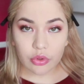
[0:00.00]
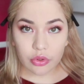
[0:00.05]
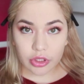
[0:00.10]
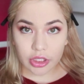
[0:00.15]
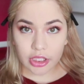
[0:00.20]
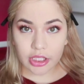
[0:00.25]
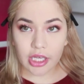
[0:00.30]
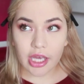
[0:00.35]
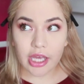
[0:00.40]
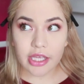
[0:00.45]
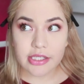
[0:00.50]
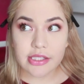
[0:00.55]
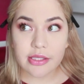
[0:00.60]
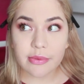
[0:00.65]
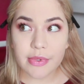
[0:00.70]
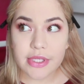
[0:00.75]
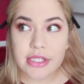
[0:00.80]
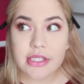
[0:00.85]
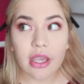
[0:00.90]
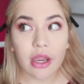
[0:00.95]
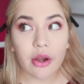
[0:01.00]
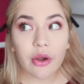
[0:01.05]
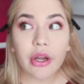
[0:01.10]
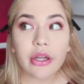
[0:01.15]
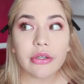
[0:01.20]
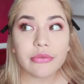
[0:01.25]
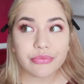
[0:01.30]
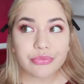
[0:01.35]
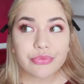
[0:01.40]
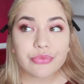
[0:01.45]
Okay guys, the
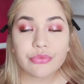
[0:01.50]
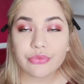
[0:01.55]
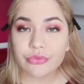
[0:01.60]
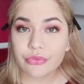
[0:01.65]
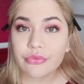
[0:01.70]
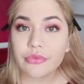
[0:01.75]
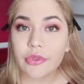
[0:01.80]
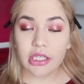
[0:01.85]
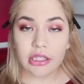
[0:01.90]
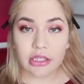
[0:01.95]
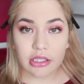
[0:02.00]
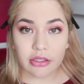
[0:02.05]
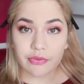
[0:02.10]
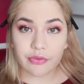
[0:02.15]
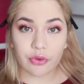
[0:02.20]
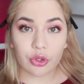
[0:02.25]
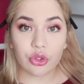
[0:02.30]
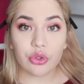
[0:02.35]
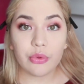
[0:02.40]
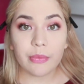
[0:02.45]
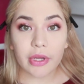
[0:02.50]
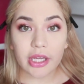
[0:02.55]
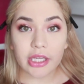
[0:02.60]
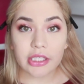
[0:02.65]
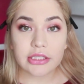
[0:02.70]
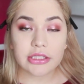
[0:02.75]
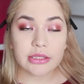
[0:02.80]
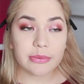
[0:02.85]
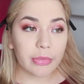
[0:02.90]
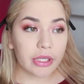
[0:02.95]
mascara, it did
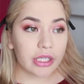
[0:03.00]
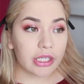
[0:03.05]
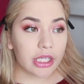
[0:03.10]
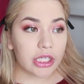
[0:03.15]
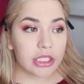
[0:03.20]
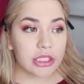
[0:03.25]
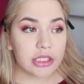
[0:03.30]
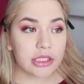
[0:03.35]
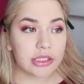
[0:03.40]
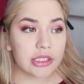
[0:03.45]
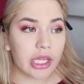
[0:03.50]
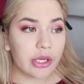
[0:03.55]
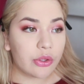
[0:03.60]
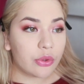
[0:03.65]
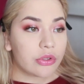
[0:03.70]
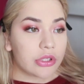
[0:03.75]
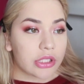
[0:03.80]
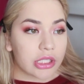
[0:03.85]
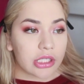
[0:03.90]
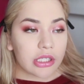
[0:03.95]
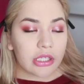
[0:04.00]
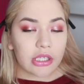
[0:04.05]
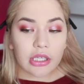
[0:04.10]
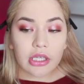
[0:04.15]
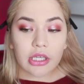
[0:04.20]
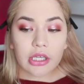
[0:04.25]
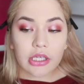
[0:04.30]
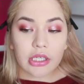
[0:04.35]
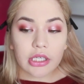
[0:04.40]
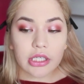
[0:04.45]
volumize my lashes. I don't think
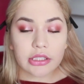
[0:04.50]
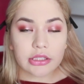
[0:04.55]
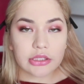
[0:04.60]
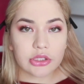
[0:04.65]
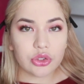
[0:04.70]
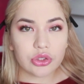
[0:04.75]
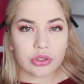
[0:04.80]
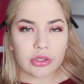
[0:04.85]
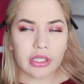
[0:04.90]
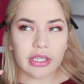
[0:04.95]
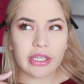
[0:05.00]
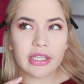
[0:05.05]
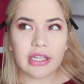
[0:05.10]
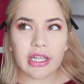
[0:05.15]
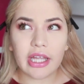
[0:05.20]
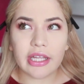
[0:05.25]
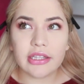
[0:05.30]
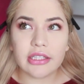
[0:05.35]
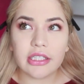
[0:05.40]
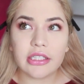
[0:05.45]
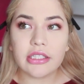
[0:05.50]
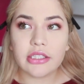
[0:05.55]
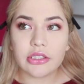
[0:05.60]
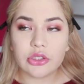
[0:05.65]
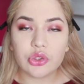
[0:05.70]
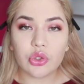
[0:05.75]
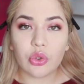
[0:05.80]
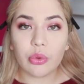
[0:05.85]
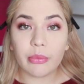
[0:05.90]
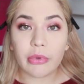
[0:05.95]
it lengthened it
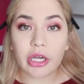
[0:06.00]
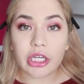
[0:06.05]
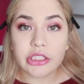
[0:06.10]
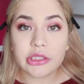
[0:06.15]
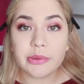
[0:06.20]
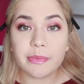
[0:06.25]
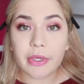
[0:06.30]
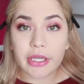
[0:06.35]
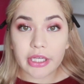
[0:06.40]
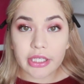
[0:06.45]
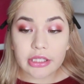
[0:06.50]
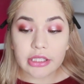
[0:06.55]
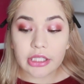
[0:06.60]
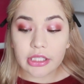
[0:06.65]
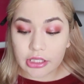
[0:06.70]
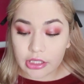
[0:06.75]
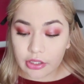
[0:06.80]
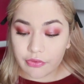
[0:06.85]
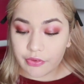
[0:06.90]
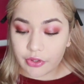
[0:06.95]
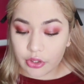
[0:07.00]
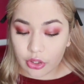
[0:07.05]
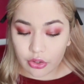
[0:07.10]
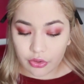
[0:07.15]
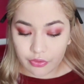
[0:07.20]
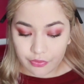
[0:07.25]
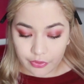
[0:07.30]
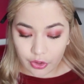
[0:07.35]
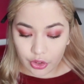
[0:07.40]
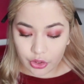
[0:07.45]
so much, but it did give a
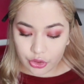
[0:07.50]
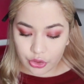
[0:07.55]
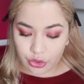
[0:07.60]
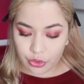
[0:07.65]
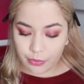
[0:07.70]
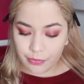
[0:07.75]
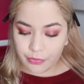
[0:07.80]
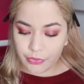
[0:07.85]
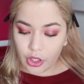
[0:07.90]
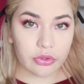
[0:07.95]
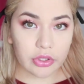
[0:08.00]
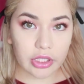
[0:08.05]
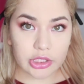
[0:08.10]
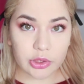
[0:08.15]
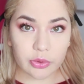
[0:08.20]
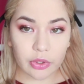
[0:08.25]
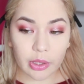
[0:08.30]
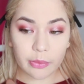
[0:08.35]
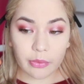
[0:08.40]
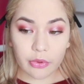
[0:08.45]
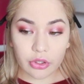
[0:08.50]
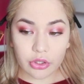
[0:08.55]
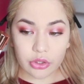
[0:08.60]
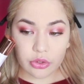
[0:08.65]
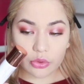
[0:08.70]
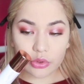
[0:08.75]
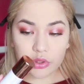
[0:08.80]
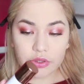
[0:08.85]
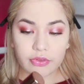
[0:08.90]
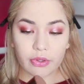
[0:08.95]
lot of volume. So next, what I'm gonna
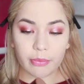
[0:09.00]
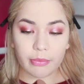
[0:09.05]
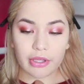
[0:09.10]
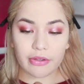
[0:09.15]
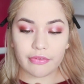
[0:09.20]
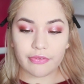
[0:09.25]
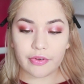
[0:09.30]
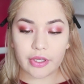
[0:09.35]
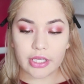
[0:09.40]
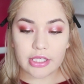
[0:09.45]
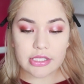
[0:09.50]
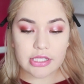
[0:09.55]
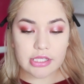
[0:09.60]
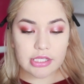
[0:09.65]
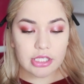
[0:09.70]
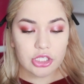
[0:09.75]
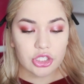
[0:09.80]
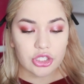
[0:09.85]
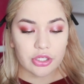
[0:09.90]
use for my face is the